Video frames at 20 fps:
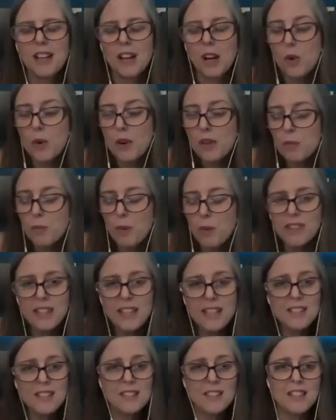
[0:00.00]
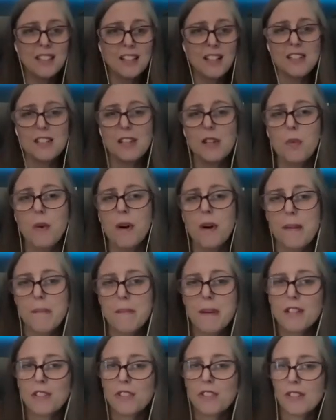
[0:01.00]
Oh, and one last thing I did want to
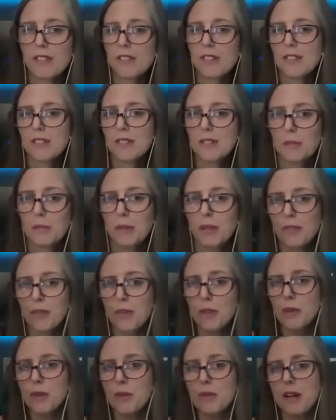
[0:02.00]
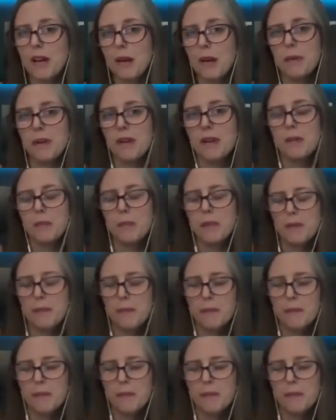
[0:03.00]
mention before we wrap up